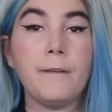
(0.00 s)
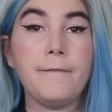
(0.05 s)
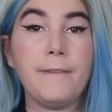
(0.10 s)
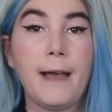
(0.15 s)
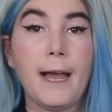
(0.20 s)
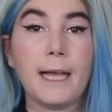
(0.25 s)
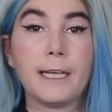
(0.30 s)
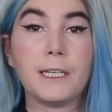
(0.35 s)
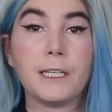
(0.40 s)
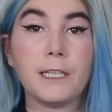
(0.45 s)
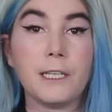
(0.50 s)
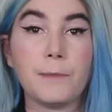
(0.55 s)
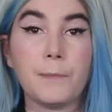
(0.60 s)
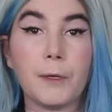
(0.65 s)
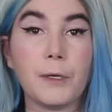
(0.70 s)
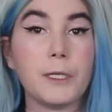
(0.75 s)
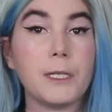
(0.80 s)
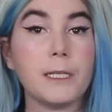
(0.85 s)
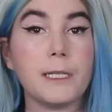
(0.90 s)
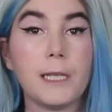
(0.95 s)
in fact, this
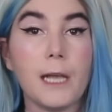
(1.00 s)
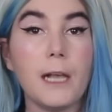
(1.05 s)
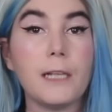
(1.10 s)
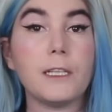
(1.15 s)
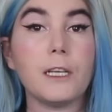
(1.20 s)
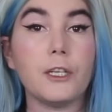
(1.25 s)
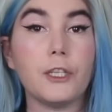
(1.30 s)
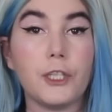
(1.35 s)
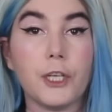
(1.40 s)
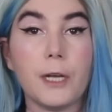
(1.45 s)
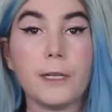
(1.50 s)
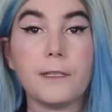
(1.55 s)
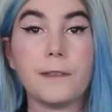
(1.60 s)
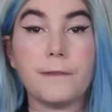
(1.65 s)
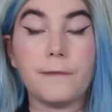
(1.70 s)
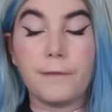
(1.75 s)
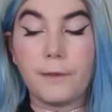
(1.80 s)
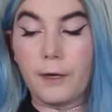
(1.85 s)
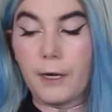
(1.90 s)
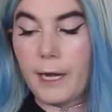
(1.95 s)
person says,
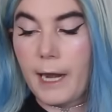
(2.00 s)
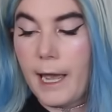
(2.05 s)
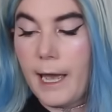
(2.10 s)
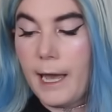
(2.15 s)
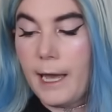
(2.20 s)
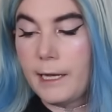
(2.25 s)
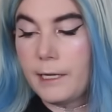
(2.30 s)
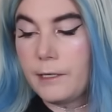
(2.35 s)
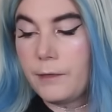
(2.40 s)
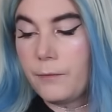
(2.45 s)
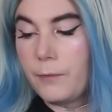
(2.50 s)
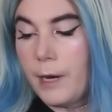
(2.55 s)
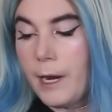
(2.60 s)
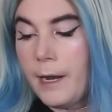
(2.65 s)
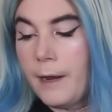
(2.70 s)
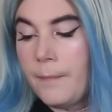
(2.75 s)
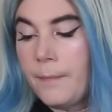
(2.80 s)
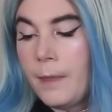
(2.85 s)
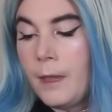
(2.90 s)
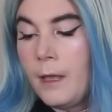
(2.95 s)
"just for an act,"
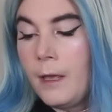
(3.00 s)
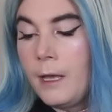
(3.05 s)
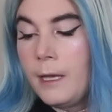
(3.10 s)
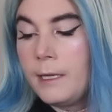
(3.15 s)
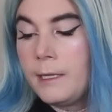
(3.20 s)
right?